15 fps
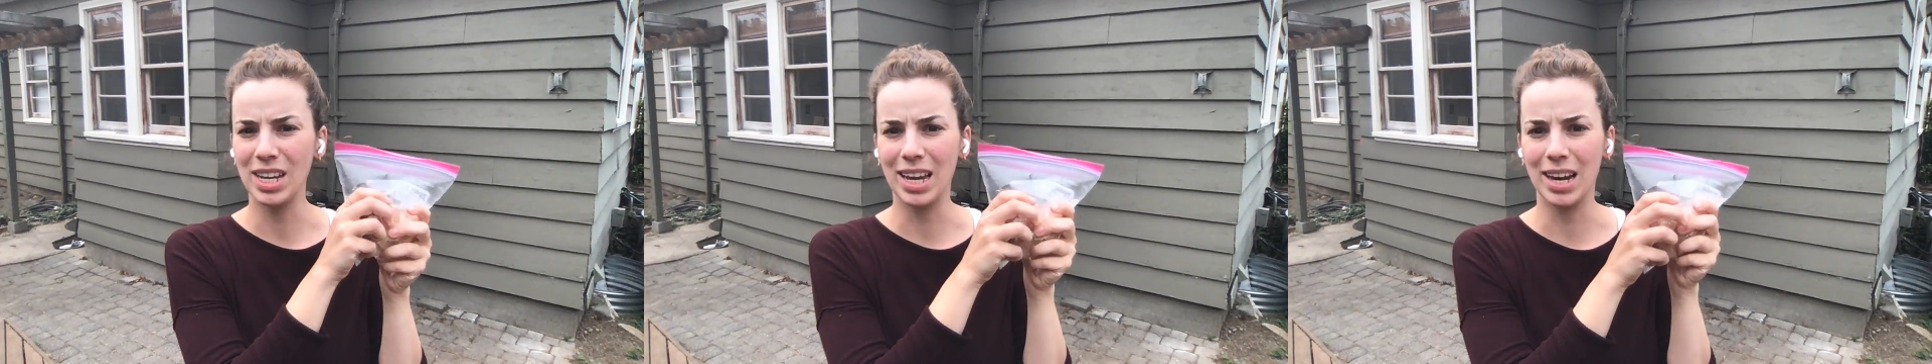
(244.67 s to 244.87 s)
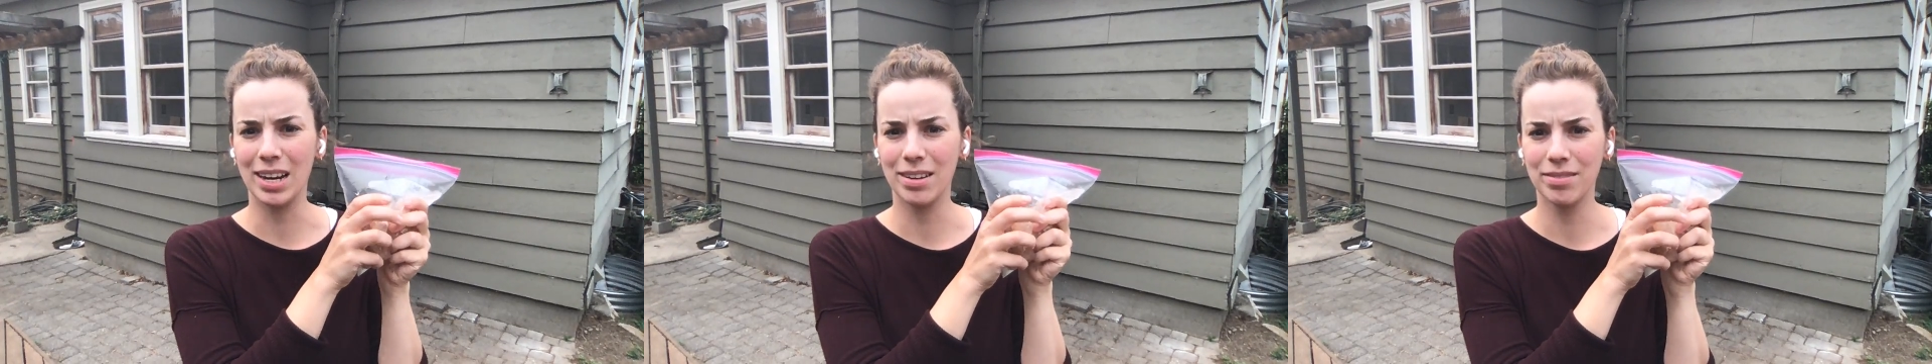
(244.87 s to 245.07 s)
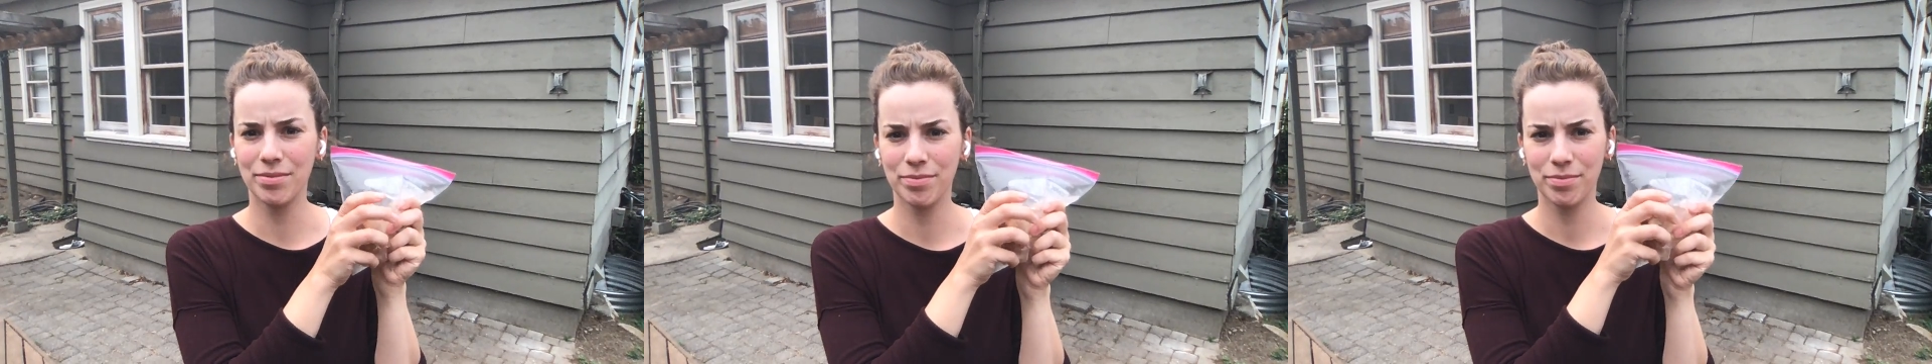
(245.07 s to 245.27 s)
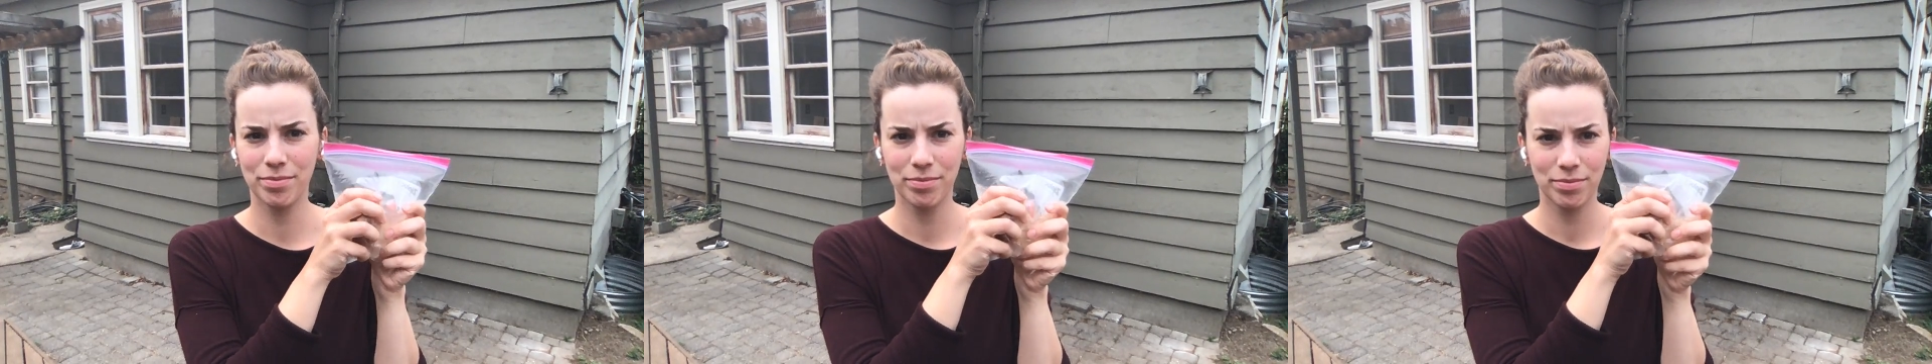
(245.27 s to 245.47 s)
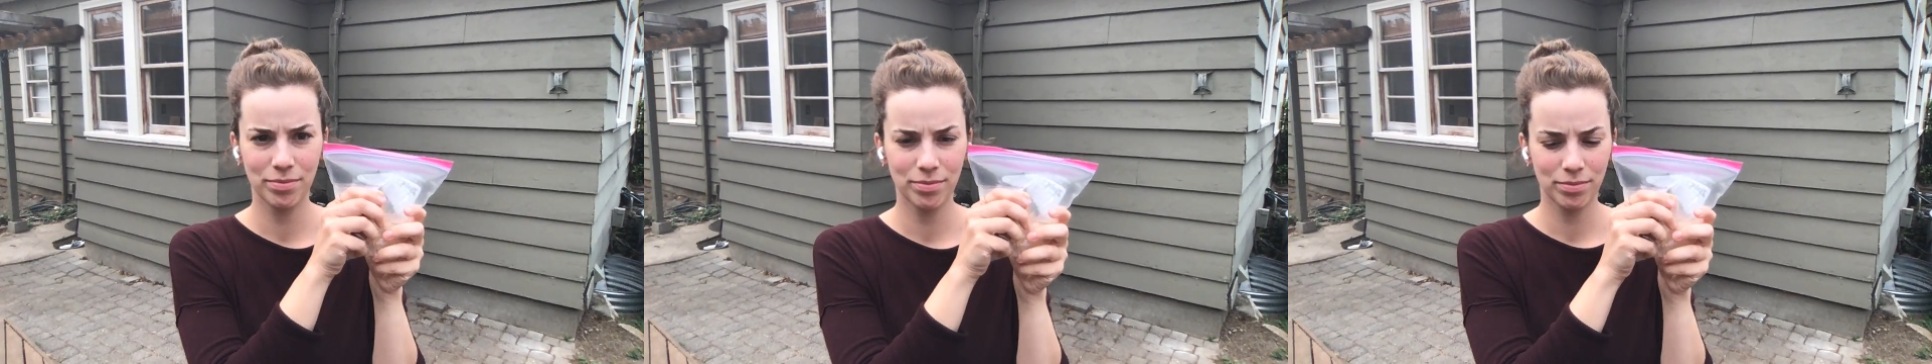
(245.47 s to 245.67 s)

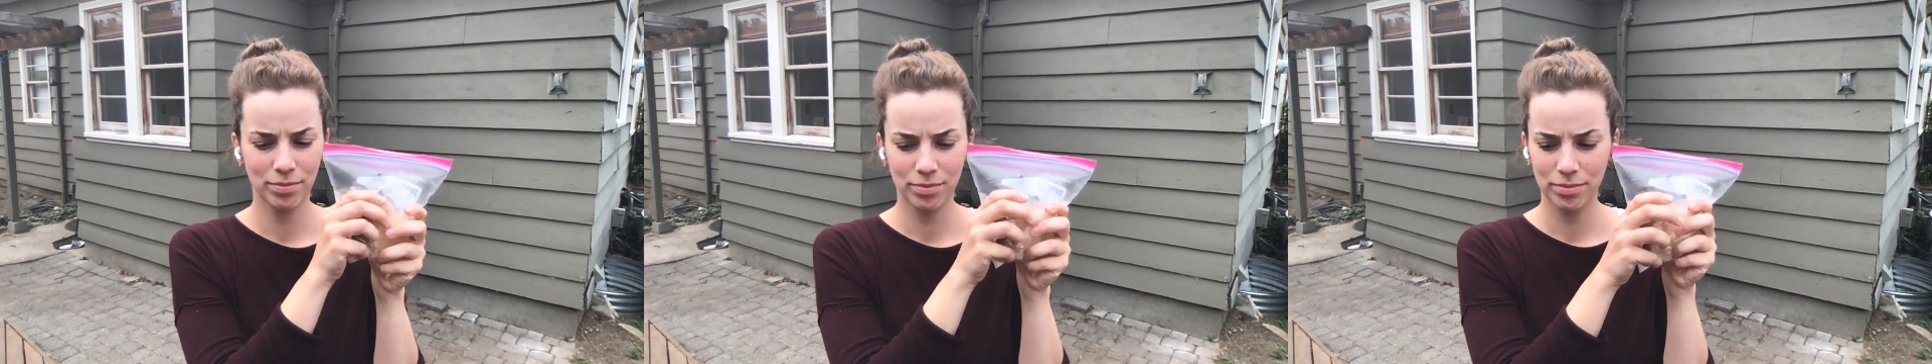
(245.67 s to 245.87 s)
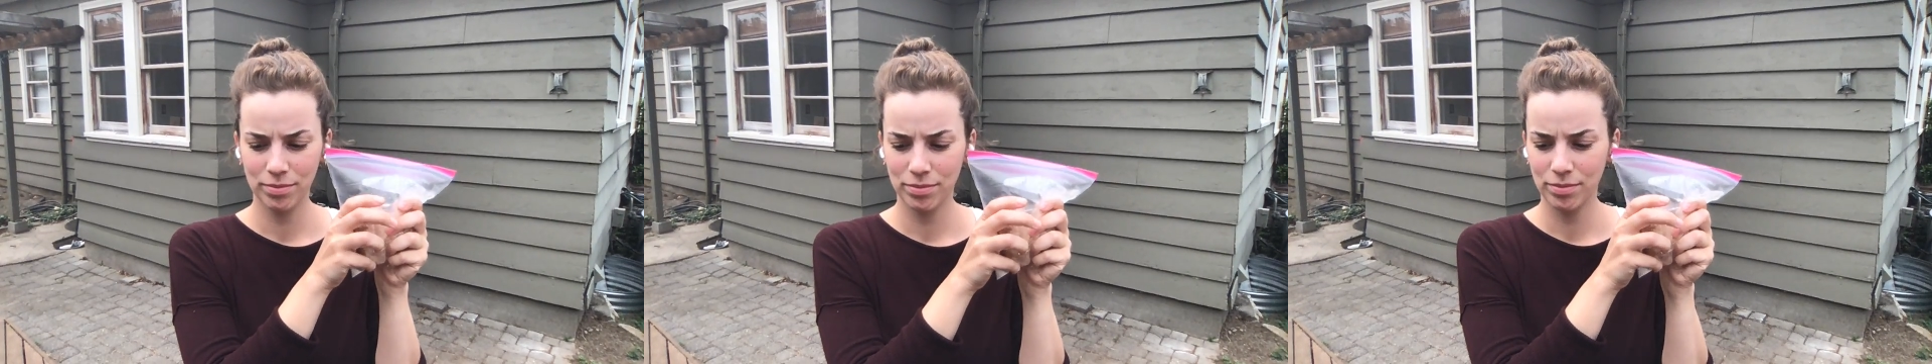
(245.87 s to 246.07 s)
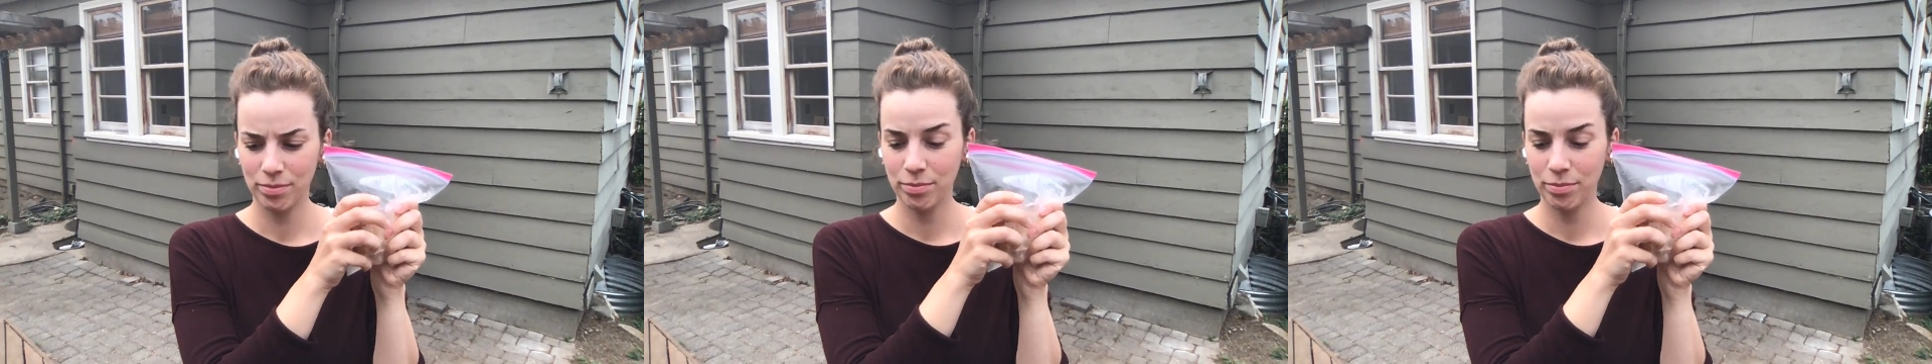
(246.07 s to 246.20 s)
I'm